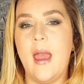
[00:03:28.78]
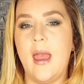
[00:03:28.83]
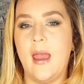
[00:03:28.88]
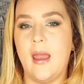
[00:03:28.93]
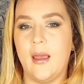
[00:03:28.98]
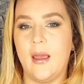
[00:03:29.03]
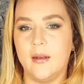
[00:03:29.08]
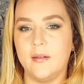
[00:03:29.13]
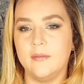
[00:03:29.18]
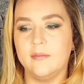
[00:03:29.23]

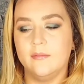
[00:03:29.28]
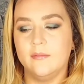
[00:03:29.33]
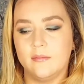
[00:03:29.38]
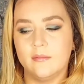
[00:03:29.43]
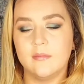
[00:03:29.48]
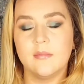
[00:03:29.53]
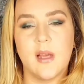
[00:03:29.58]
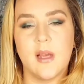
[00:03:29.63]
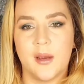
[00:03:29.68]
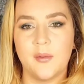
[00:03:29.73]
and
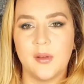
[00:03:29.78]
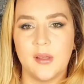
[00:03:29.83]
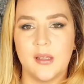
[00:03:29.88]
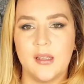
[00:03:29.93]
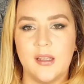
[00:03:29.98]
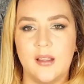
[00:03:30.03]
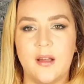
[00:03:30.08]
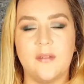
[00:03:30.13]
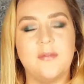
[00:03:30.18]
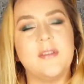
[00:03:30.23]
I
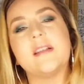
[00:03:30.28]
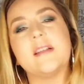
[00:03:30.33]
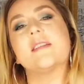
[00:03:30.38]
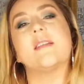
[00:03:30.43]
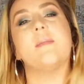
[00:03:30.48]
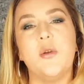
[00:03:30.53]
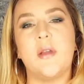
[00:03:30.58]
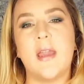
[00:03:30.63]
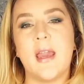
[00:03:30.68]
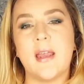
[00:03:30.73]
really love this.
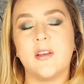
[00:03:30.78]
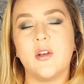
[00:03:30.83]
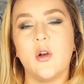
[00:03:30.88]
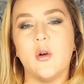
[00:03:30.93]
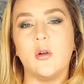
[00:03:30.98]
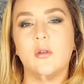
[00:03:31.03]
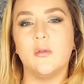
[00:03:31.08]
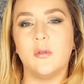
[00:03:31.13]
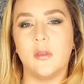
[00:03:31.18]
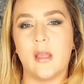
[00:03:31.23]
You can
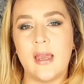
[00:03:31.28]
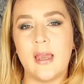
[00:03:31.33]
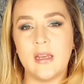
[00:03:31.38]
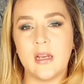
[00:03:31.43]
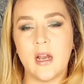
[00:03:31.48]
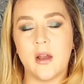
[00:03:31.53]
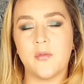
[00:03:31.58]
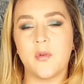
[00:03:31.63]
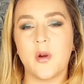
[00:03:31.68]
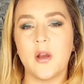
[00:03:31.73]
go light
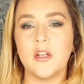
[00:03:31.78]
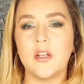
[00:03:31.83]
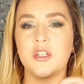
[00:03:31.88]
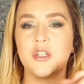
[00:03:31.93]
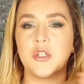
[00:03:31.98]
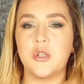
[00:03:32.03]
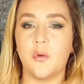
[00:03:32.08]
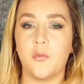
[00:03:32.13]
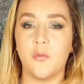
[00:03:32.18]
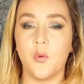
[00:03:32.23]

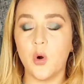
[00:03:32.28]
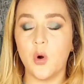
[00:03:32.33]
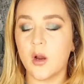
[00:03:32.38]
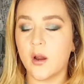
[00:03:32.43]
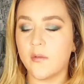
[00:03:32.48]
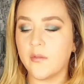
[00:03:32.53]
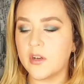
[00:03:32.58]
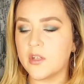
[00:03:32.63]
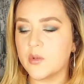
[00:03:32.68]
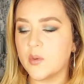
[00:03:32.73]
coverage to full
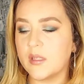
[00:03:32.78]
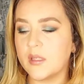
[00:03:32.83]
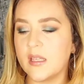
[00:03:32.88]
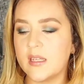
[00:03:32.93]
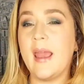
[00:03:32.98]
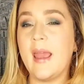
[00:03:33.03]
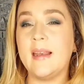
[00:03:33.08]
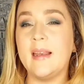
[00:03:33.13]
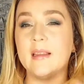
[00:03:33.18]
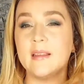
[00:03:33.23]
coverage with
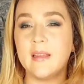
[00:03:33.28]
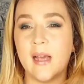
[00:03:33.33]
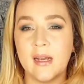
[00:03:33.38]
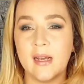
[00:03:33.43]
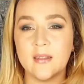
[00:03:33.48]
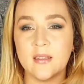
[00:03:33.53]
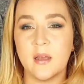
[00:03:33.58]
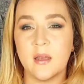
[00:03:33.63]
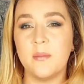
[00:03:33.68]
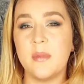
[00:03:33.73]
this, and it
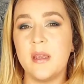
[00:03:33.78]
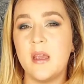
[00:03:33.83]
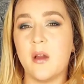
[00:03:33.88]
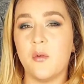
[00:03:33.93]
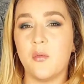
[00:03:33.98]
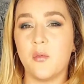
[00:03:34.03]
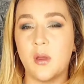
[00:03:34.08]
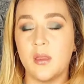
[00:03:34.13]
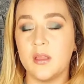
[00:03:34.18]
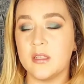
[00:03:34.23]
lasts on me a
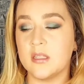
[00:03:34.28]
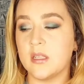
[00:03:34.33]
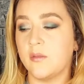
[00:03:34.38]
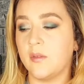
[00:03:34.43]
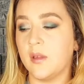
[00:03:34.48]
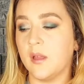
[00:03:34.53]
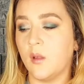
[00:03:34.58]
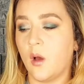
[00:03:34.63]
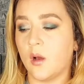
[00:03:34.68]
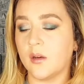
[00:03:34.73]

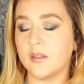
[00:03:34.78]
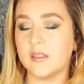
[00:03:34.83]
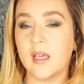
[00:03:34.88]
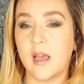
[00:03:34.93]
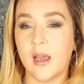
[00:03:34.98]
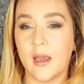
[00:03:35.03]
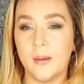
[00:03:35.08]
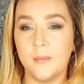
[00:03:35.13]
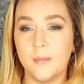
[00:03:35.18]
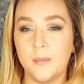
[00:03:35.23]
relatively long
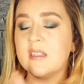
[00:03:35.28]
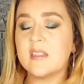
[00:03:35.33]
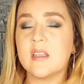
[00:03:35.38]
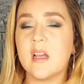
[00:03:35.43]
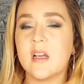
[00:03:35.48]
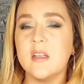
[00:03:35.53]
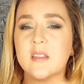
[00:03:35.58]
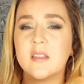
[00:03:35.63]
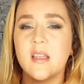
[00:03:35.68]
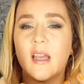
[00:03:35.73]
time. This
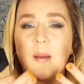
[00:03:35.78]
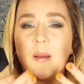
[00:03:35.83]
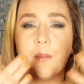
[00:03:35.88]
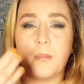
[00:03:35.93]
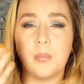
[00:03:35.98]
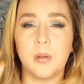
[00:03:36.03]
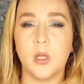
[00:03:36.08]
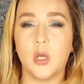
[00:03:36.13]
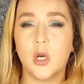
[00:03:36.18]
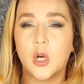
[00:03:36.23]
does
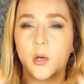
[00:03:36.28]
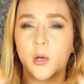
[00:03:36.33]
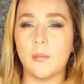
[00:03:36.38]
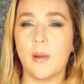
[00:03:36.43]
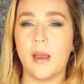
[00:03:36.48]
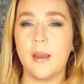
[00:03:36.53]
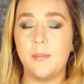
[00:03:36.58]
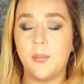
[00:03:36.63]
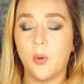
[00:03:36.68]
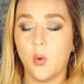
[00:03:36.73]
like blur
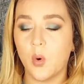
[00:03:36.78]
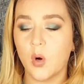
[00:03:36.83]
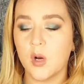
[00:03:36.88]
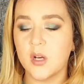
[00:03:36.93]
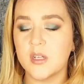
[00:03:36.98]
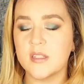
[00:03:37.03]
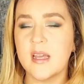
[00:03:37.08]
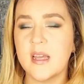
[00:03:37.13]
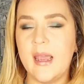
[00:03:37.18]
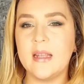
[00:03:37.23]
my
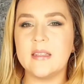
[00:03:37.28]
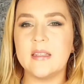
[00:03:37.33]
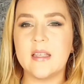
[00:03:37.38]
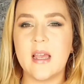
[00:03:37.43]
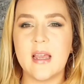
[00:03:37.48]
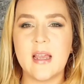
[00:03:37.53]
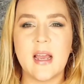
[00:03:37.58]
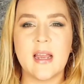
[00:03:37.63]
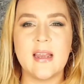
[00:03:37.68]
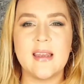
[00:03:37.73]
pores. It's
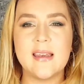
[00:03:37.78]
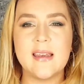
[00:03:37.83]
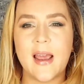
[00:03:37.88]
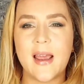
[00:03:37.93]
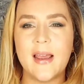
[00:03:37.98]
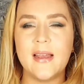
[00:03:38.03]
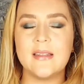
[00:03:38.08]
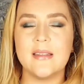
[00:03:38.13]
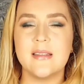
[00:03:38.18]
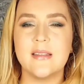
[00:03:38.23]
like a
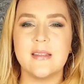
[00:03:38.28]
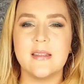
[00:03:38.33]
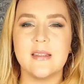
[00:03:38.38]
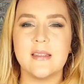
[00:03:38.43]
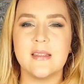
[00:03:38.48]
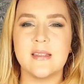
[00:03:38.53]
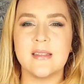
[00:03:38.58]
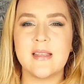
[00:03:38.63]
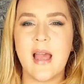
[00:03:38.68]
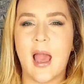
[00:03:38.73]
nice
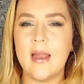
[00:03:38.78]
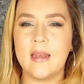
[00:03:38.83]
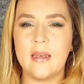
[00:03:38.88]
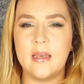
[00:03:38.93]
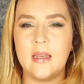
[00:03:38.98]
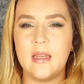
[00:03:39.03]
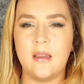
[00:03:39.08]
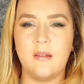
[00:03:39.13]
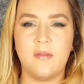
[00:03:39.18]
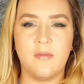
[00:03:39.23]

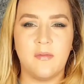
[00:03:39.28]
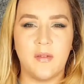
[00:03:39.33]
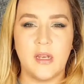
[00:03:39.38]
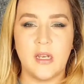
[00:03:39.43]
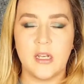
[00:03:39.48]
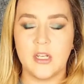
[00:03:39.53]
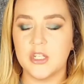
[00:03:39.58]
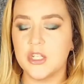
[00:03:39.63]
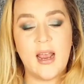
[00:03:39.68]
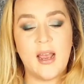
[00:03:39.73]
satiny
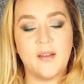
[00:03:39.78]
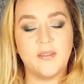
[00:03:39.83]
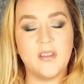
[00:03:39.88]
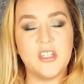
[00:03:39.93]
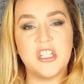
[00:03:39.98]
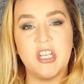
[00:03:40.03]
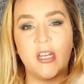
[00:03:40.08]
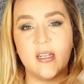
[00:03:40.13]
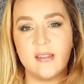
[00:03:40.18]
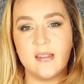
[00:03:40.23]
finish. I have the
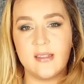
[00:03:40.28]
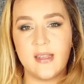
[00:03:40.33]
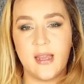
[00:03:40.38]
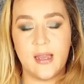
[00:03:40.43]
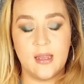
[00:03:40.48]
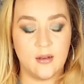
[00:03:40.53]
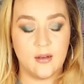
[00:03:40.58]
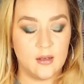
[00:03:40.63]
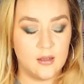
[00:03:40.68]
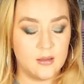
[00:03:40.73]
shade
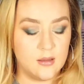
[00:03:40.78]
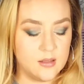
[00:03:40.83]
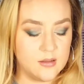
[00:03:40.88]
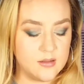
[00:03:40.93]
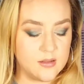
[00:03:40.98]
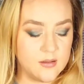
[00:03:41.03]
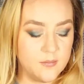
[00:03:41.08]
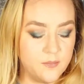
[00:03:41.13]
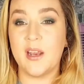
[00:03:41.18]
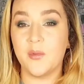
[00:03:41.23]
Sand in this.
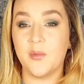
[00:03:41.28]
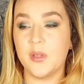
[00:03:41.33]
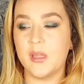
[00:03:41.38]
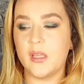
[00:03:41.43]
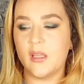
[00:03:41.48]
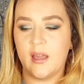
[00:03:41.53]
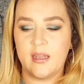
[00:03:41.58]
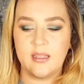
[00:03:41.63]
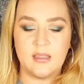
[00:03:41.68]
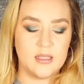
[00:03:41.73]
I really
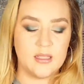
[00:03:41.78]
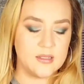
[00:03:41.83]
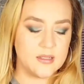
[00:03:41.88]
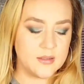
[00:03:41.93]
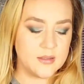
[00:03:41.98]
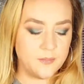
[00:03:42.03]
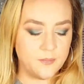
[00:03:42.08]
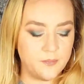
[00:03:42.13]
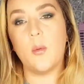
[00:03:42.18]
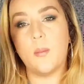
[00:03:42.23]
like
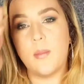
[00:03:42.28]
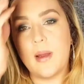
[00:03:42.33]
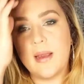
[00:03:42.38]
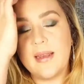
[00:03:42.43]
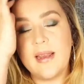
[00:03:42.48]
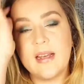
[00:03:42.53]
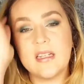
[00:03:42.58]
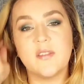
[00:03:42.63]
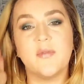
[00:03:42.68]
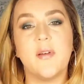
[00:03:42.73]
this. My
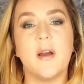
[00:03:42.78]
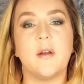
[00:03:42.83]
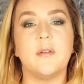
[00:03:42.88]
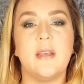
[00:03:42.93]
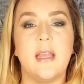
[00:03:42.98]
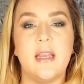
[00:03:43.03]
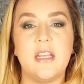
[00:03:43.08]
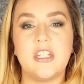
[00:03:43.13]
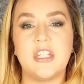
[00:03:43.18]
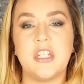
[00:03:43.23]
next
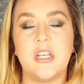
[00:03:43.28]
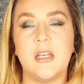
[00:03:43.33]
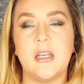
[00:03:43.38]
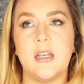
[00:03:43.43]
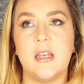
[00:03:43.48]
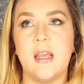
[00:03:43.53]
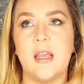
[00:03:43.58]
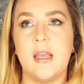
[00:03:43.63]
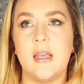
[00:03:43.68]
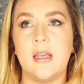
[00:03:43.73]

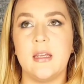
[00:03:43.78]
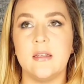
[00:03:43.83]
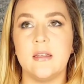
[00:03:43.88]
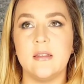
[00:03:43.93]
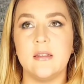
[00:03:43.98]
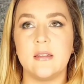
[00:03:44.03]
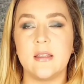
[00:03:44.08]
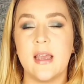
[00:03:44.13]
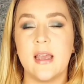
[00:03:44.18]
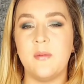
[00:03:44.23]
foundation
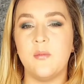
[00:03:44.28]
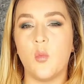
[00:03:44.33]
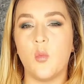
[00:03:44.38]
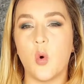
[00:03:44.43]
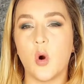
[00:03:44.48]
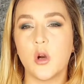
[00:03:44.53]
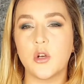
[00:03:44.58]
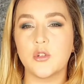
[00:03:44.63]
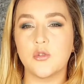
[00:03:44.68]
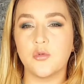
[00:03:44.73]
is a
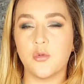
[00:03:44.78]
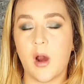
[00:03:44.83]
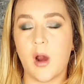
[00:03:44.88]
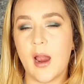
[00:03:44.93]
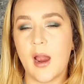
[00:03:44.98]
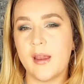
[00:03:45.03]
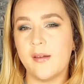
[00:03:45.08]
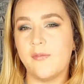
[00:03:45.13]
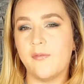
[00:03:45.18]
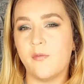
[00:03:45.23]
more
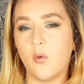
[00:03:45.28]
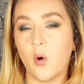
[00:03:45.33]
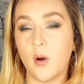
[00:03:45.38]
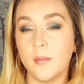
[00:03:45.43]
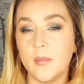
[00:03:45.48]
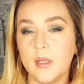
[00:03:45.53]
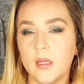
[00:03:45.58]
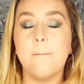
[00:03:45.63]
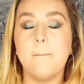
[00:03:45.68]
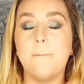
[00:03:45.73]
dry
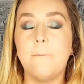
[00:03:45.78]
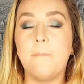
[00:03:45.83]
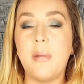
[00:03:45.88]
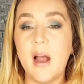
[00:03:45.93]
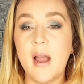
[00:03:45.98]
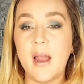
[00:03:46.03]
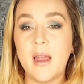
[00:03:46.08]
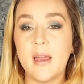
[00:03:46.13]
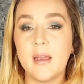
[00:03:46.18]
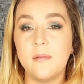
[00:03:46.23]
formula,
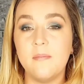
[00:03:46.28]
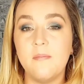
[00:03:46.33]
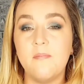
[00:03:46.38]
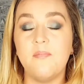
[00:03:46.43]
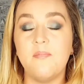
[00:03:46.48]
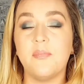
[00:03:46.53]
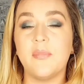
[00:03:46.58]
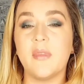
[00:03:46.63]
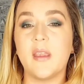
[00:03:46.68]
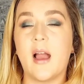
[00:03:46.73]
but
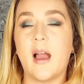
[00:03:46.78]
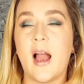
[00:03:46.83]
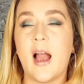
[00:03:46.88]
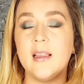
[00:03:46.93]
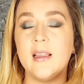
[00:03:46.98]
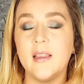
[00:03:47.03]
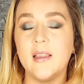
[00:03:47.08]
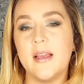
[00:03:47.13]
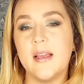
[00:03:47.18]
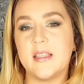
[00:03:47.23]

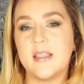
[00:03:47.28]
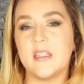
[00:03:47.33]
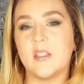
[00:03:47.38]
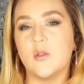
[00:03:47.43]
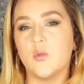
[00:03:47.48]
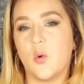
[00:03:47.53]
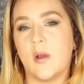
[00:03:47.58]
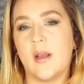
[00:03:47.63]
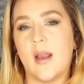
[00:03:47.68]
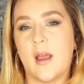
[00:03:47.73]
I like
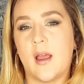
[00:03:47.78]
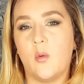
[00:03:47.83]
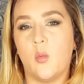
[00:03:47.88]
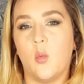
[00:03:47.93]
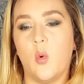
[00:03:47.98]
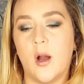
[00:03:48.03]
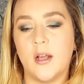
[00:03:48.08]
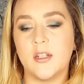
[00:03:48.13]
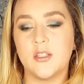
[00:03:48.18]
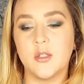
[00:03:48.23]
this when I
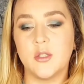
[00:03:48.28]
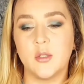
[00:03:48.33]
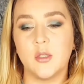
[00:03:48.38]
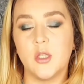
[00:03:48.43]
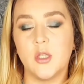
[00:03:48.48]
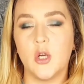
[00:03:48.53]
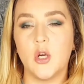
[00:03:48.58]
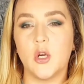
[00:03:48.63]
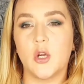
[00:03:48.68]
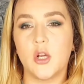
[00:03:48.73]
want to
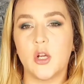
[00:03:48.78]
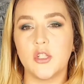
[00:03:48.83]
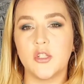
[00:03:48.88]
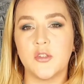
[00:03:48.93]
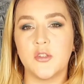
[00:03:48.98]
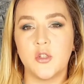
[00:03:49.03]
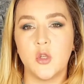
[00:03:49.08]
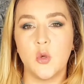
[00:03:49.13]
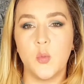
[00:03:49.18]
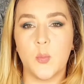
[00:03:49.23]
look
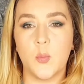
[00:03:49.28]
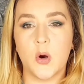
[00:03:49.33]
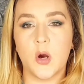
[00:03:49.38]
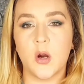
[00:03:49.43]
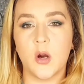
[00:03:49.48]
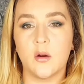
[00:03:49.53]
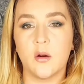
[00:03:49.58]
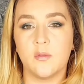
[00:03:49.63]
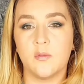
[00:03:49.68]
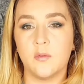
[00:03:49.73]

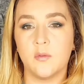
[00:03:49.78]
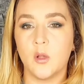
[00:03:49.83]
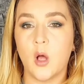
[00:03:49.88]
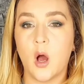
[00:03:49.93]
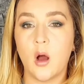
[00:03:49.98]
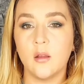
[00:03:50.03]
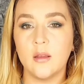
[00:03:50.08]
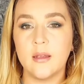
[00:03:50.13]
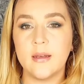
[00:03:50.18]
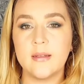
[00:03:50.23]
super
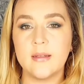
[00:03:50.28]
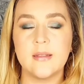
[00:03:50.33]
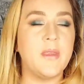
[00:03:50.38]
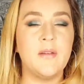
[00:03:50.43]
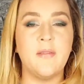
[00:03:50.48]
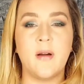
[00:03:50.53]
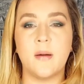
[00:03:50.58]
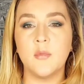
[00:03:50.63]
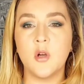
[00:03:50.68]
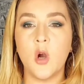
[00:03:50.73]
flawless.
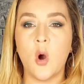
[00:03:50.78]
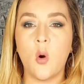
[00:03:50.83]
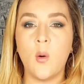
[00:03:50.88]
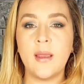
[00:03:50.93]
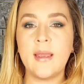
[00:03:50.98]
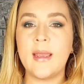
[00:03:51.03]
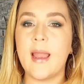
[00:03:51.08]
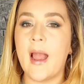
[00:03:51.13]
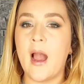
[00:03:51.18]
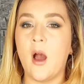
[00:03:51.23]
If I'm
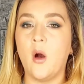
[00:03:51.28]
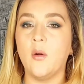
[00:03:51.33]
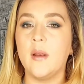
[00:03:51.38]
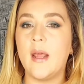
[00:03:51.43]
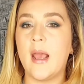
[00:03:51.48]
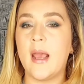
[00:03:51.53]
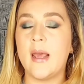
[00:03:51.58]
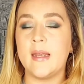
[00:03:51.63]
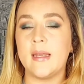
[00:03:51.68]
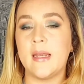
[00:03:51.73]
going out
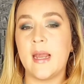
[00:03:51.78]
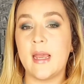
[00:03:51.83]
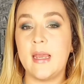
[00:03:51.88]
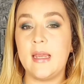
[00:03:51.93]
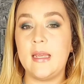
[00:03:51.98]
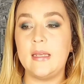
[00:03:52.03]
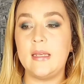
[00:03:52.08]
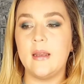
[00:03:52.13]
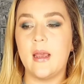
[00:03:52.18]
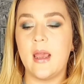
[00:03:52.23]
at
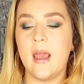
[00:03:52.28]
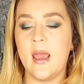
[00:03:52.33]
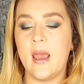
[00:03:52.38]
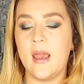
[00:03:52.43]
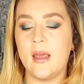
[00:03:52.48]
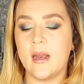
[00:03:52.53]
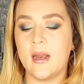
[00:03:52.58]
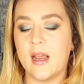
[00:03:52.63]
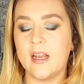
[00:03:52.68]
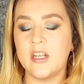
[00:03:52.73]
night
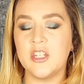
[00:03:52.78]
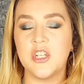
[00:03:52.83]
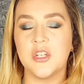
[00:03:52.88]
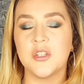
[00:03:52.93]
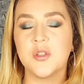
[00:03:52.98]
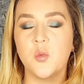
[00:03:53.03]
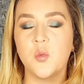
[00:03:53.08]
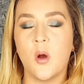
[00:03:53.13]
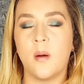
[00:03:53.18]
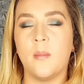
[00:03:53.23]
and I
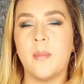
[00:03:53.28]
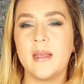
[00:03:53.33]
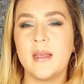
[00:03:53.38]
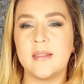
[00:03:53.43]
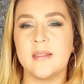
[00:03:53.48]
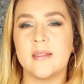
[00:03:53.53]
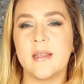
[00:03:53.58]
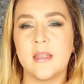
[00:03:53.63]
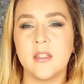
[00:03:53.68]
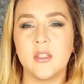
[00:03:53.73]
just want my
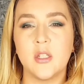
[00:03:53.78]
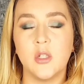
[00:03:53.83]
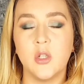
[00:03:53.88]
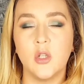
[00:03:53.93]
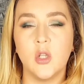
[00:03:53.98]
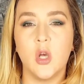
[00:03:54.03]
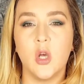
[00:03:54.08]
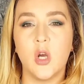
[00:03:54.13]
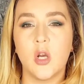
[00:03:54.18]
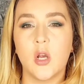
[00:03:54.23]
skin to
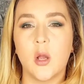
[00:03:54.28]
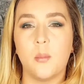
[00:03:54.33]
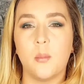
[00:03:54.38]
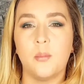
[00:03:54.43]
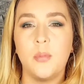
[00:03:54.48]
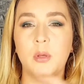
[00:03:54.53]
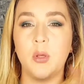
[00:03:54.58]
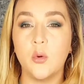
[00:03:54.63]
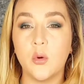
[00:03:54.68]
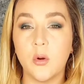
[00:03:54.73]
look
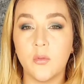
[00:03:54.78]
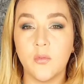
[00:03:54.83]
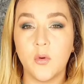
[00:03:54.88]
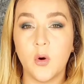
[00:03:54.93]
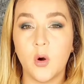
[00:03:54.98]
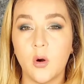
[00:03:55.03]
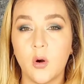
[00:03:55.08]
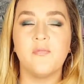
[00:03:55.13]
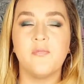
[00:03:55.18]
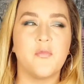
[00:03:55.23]

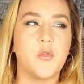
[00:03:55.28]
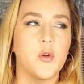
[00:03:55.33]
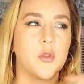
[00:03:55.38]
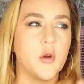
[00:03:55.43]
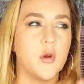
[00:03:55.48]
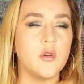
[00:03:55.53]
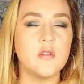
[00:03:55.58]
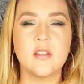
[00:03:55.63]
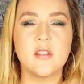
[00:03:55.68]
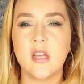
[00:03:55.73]
beautiful for
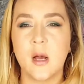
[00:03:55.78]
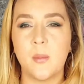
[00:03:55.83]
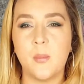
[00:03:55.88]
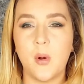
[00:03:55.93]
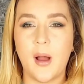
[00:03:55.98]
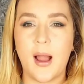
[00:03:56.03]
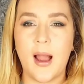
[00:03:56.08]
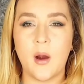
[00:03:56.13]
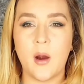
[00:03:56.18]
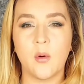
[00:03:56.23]
those
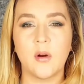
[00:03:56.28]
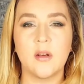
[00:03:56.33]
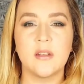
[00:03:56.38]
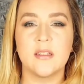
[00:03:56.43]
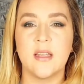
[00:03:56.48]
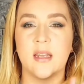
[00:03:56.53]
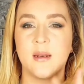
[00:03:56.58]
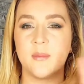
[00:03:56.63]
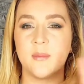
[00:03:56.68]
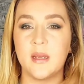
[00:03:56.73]
couple hours
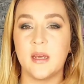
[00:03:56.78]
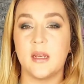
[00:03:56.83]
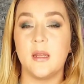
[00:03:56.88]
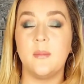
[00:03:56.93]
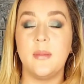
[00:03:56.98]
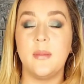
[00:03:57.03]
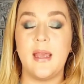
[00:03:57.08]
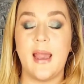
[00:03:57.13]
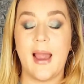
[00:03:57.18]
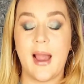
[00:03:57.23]
that I'm gonna
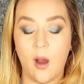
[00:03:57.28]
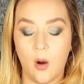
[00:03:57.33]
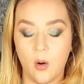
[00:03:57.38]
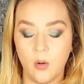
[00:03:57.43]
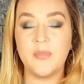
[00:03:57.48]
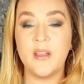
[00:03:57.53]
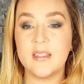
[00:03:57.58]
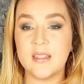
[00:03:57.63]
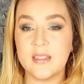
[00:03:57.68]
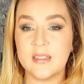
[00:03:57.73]
be
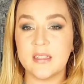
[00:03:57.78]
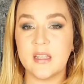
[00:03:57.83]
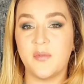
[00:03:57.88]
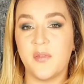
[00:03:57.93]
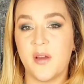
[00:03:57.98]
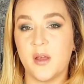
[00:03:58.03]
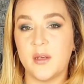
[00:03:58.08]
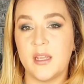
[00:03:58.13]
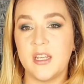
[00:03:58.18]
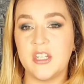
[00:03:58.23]
out, this is a
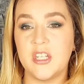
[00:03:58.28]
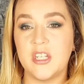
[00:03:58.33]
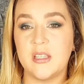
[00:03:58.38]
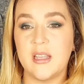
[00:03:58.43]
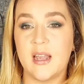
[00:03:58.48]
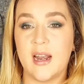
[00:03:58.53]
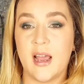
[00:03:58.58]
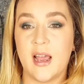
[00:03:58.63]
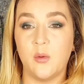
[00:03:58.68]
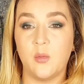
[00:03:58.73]
foundation
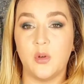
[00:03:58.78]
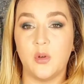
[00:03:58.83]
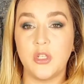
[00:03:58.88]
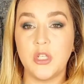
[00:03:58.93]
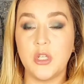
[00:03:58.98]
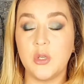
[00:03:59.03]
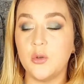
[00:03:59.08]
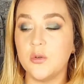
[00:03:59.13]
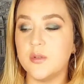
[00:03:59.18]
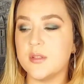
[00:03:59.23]
that I will
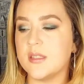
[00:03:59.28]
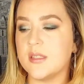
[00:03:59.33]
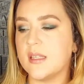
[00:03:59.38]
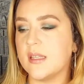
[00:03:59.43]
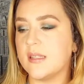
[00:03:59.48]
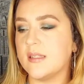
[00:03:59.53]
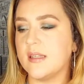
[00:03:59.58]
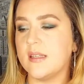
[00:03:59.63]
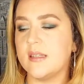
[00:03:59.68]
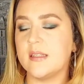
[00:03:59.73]
use.
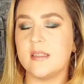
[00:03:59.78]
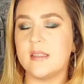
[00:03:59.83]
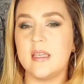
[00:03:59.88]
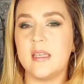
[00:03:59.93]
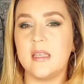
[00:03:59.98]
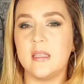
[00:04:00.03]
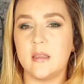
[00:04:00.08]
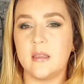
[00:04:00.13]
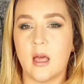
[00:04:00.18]
This is the